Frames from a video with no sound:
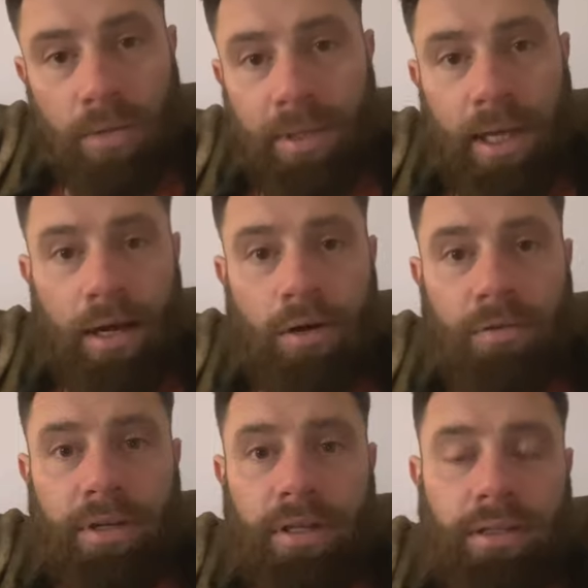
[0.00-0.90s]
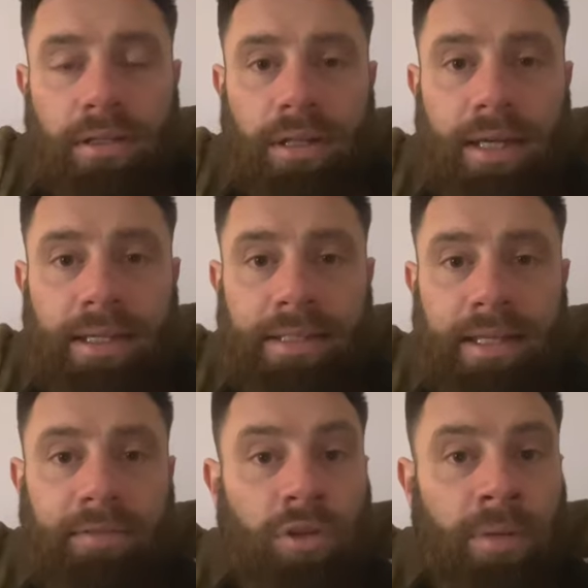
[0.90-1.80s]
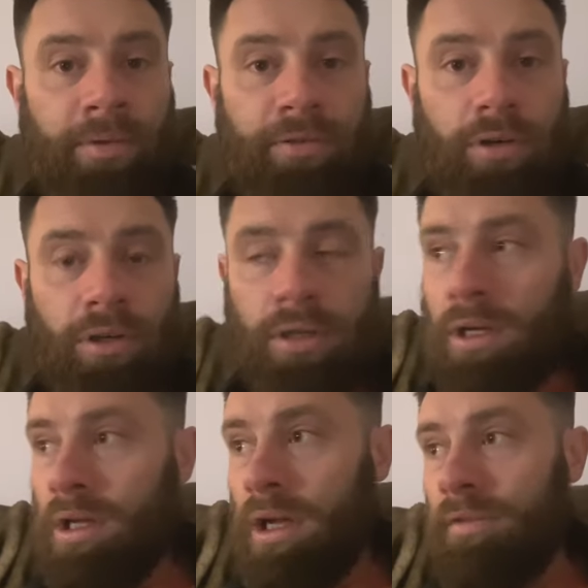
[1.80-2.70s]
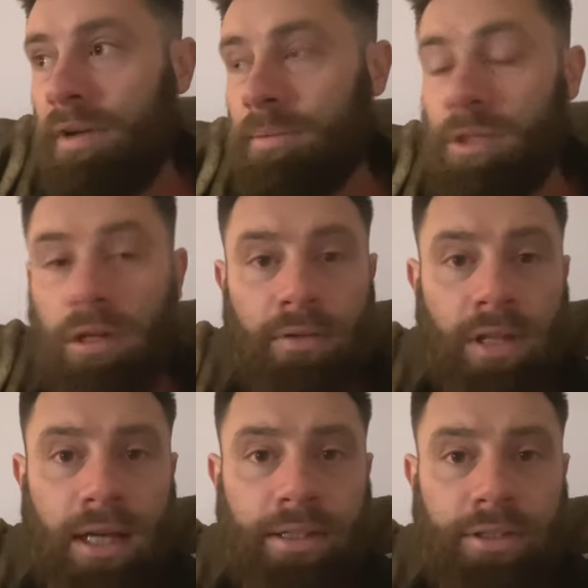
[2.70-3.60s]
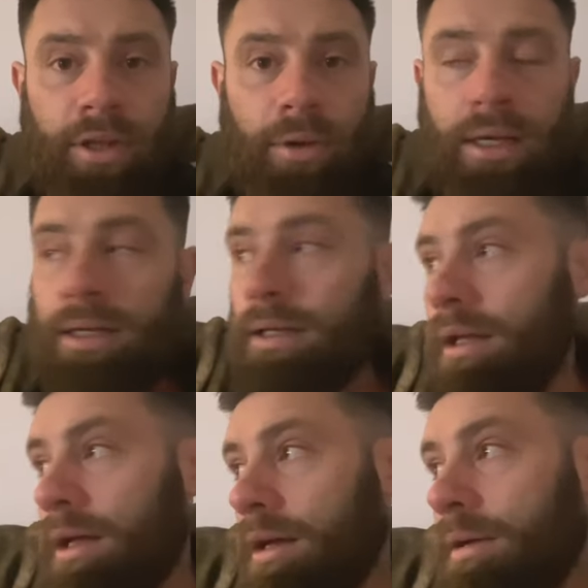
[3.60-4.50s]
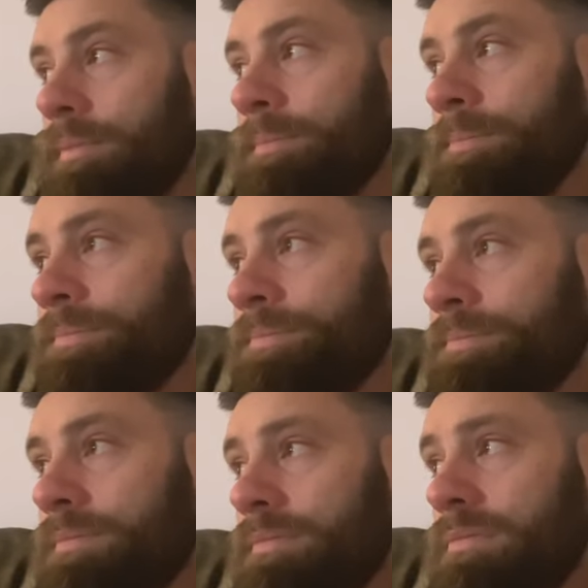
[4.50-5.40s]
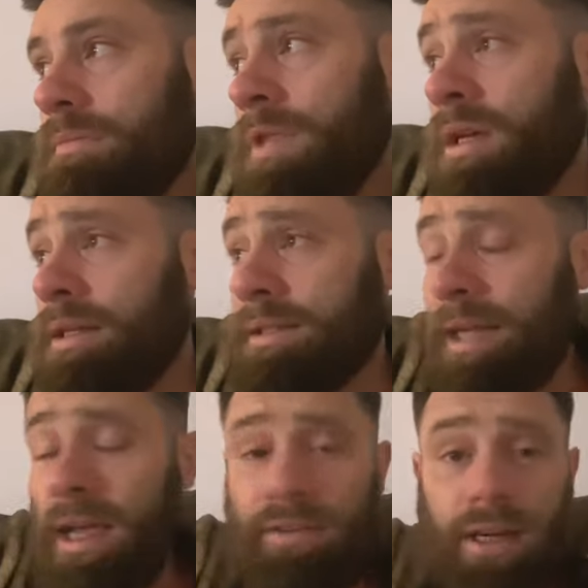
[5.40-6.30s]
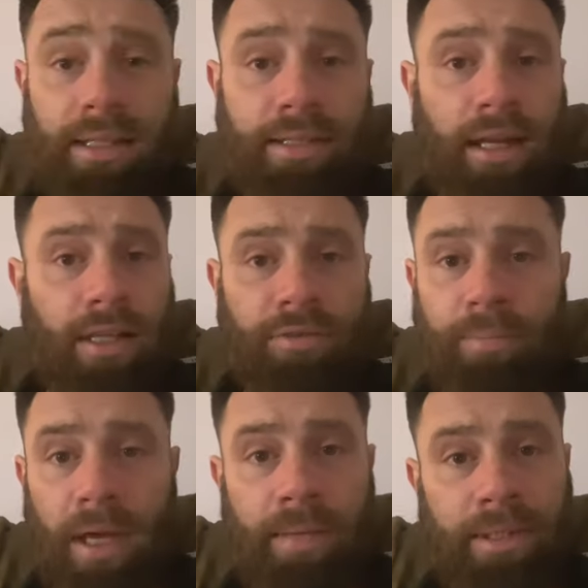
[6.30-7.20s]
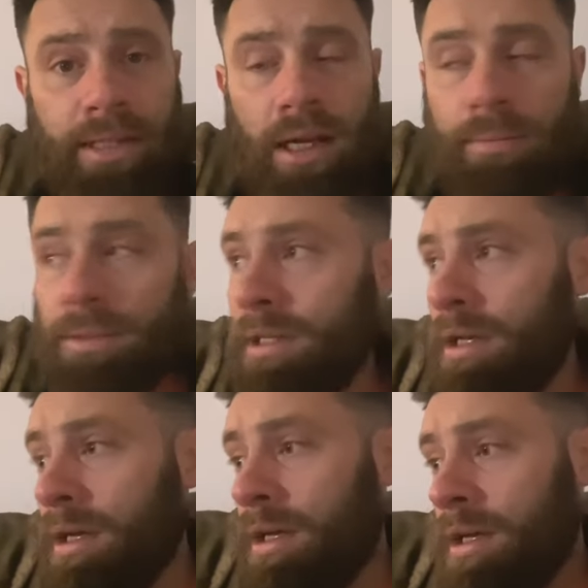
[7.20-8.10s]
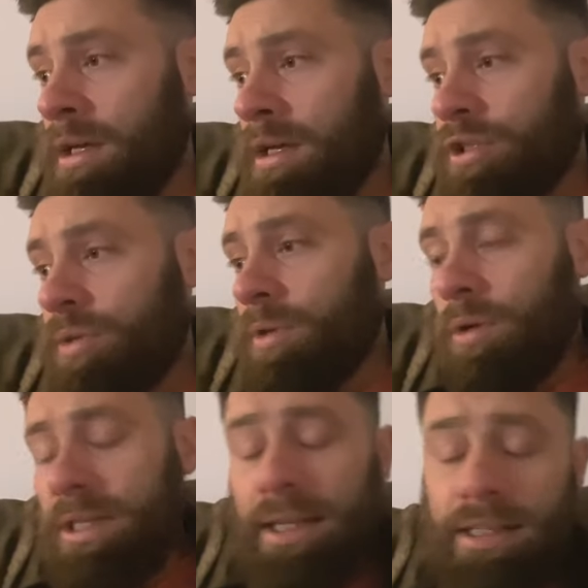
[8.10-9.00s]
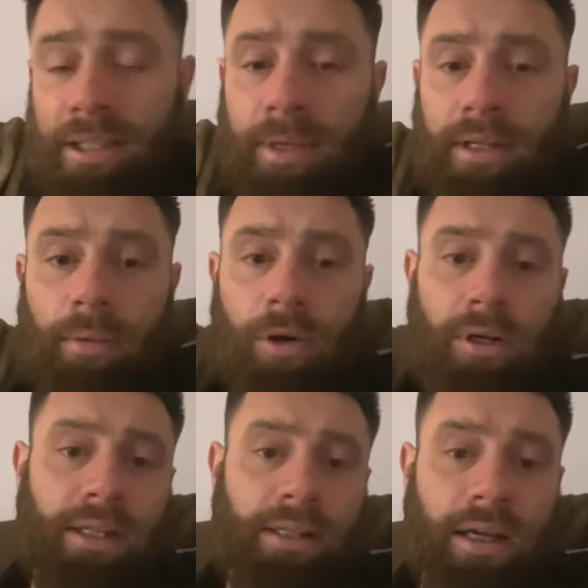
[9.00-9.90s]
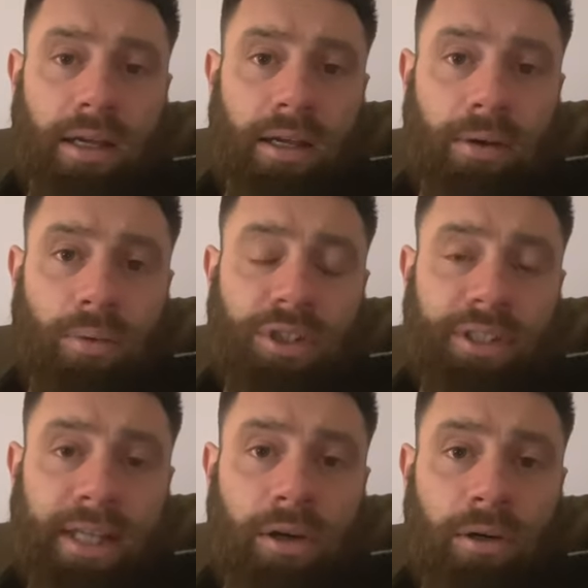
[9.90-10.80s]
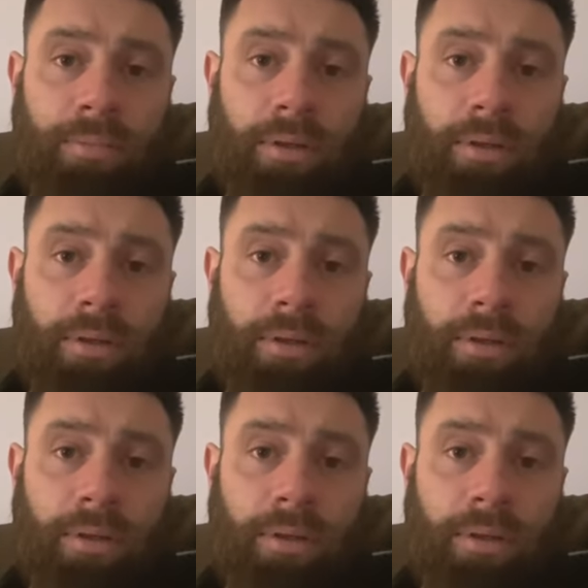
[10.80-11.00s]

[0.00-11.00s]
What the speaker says: you get out of it. Like I said, I've done it before, I've helped a lot of clients do it, and yeah, it really starts with baby steps. Someone always said to me in the morning, once you get up,